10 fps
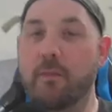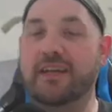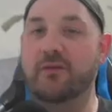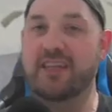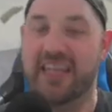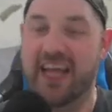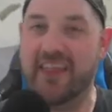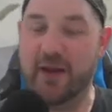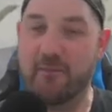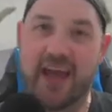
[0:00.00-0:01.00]
back to
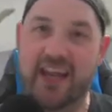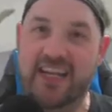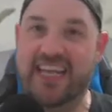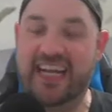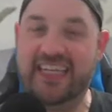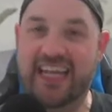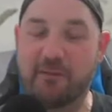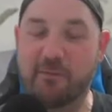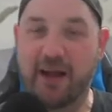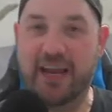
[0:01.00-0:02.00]
another Commander Deck Tech.
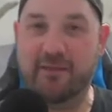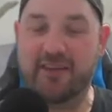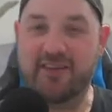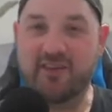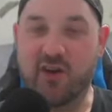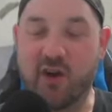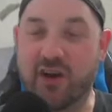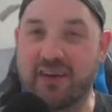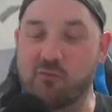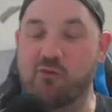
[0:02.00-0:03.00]
My name is
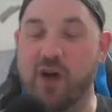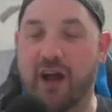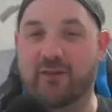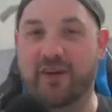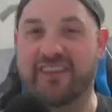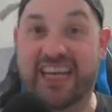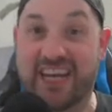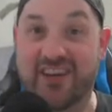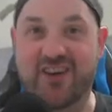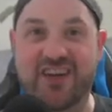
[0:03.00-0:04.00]
Scott, and wow, do I have an
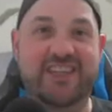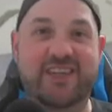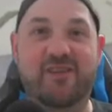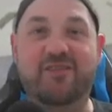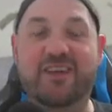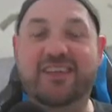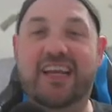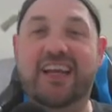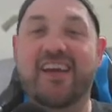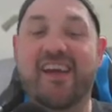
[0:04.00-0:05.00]
interesting one for you
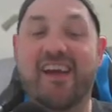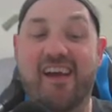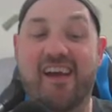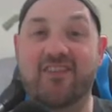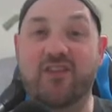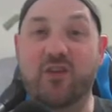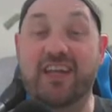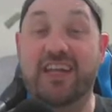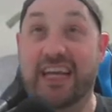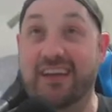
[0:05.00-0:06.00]
today. So
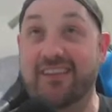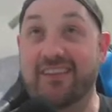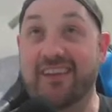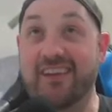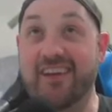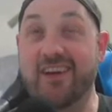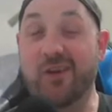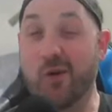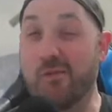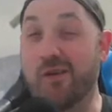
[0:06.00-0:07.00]
Gix
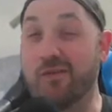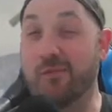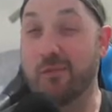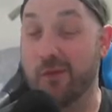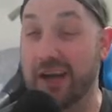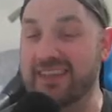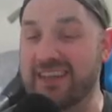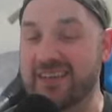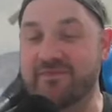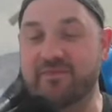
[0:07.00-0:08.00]
Yawgmoth
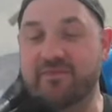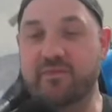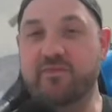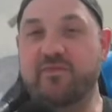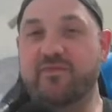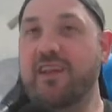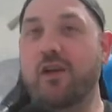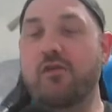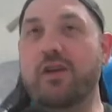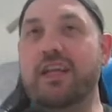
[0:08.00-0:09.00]
Praetor,
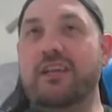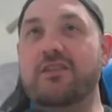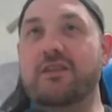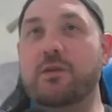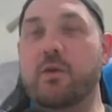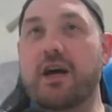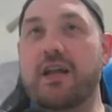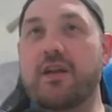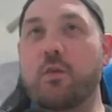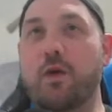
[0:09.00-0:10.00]
a really interesting
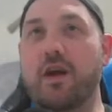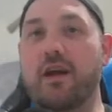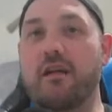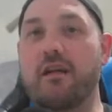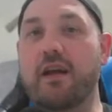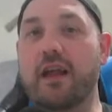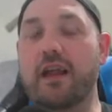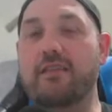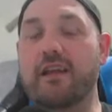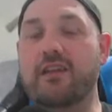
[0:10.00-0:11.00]
one where
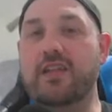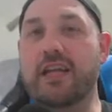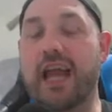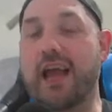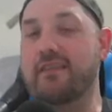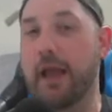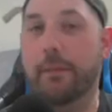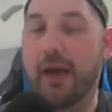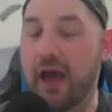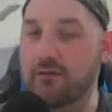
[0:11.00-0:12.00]
it essentially has a
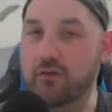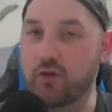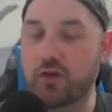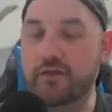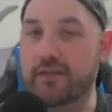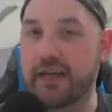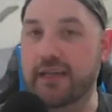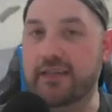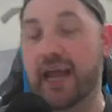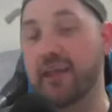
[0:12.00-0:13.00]
powerful draw
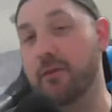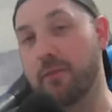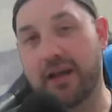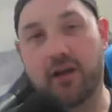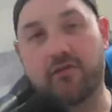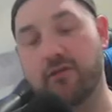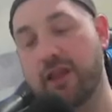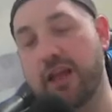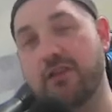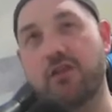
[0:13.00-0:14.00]
effect and the payoff for
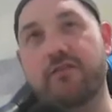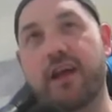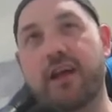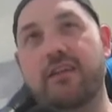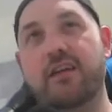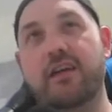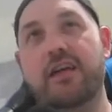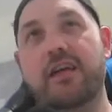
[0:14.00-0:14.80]
that draw effect.